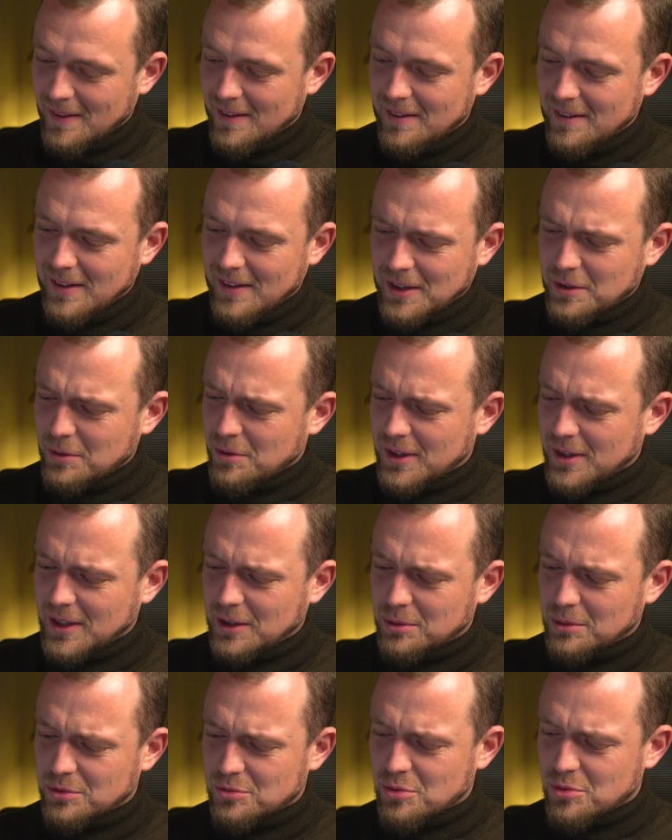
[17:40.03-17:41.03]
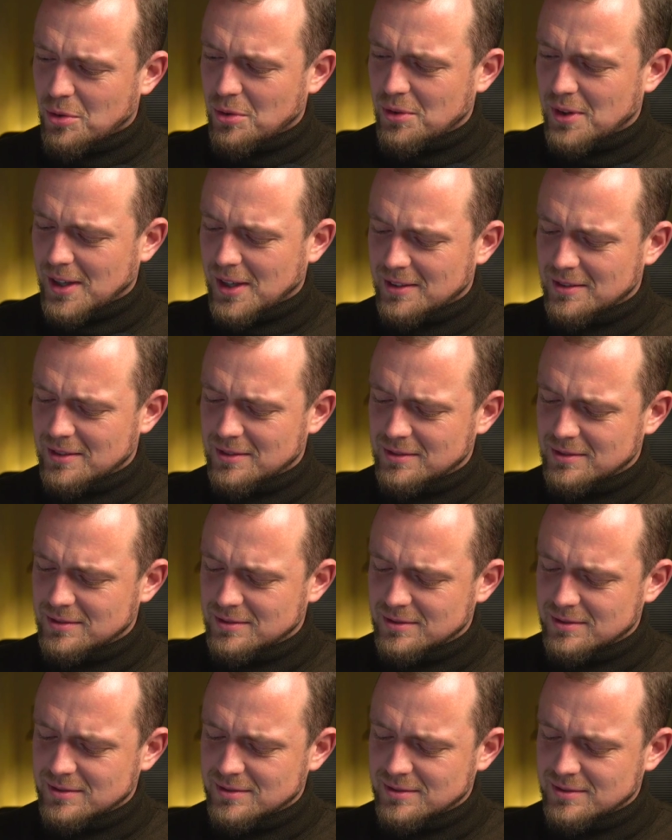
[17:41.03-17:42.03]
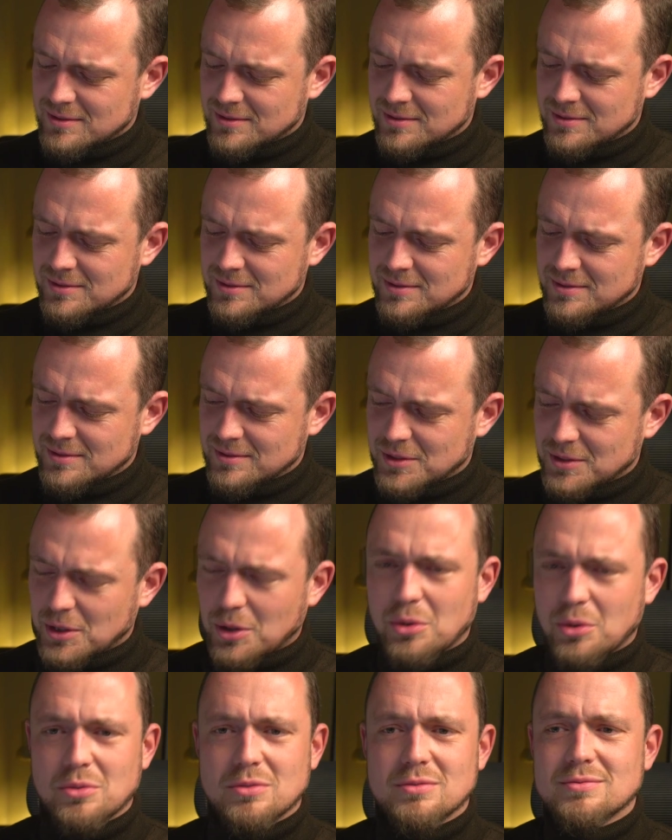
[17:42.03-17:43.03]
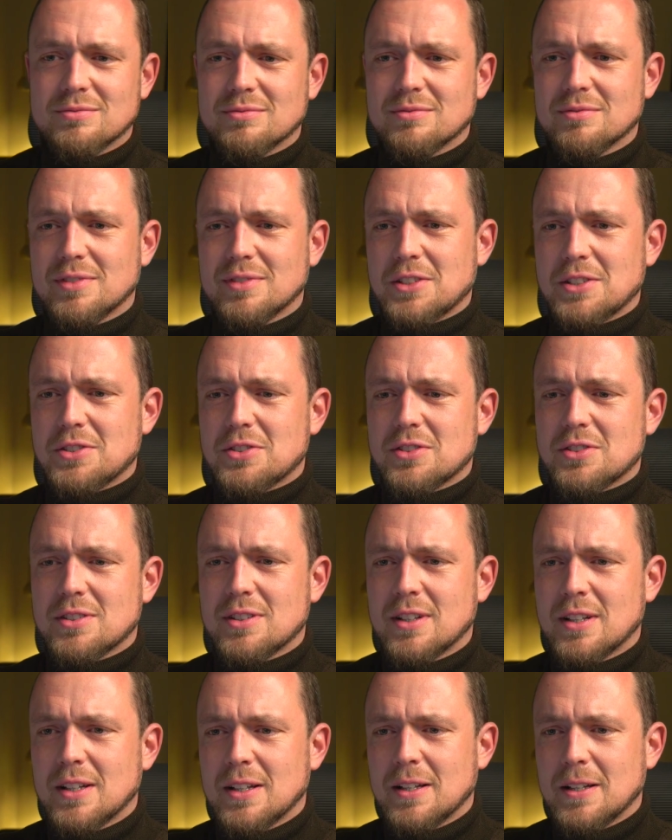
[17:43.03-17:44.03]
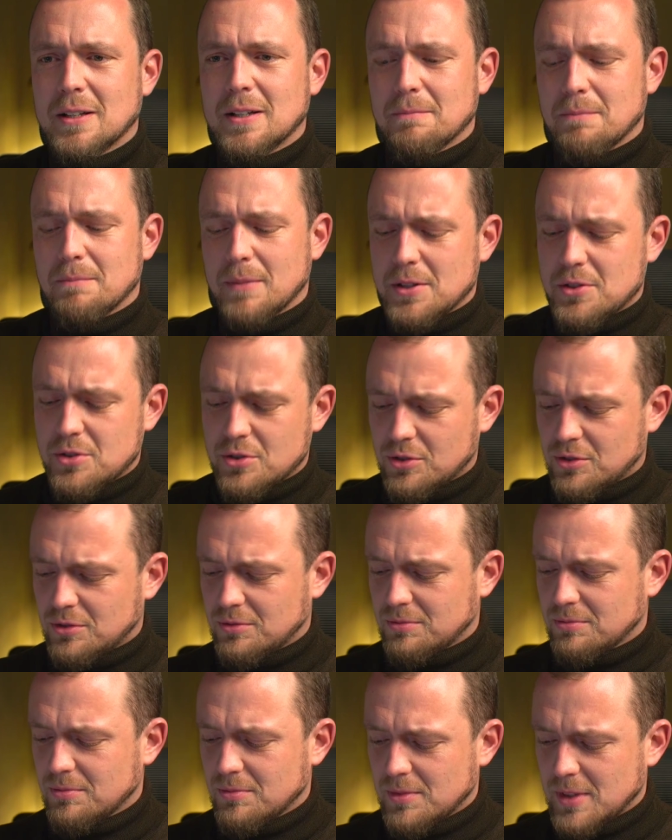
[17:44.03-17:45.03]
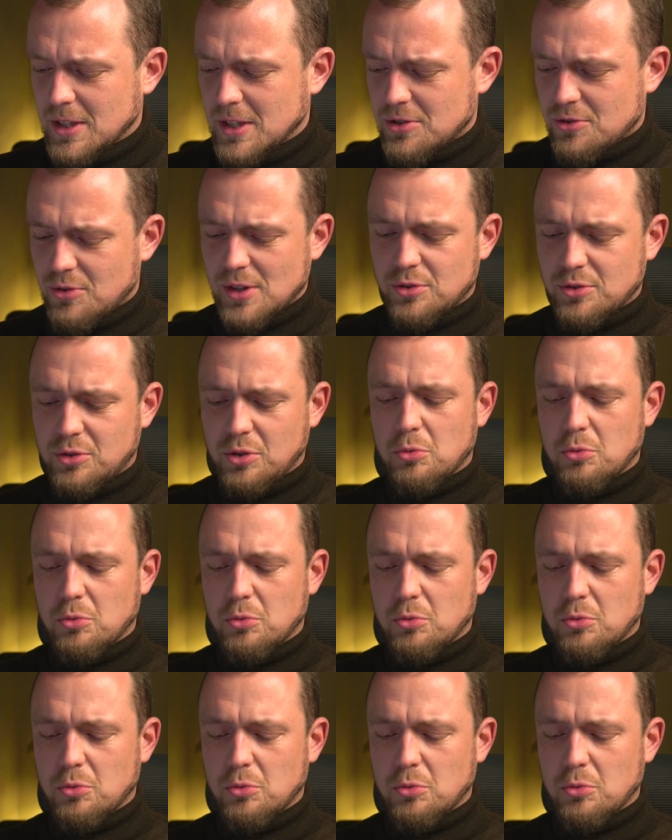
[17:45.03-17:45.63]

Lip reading: I don't think I'll draw that. No. Let's try to go